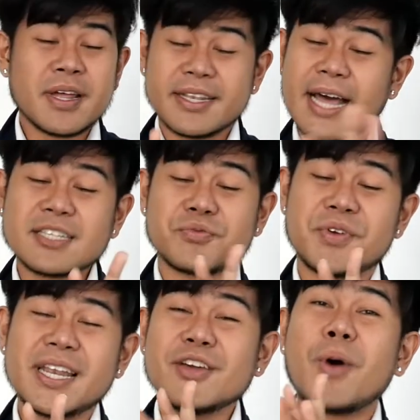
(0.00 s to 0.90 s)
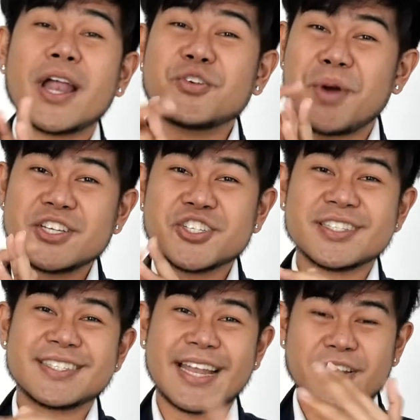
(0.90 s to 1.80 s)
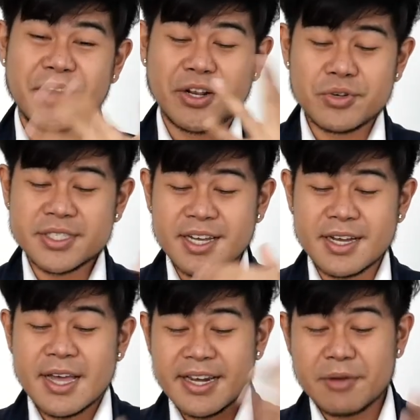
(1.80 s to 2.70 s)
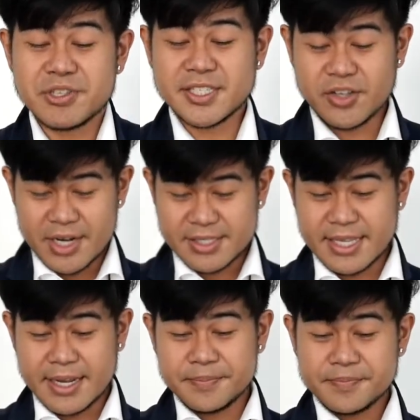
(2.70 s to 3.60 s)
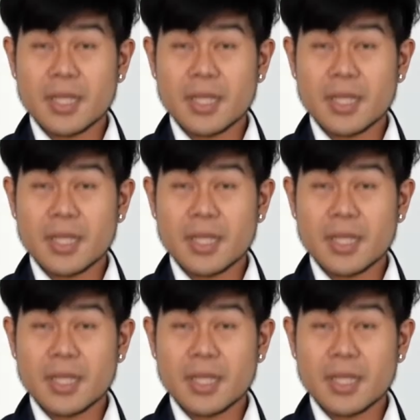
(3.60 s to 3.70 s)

that's really one questions that the recruiter, they were just gonna sit,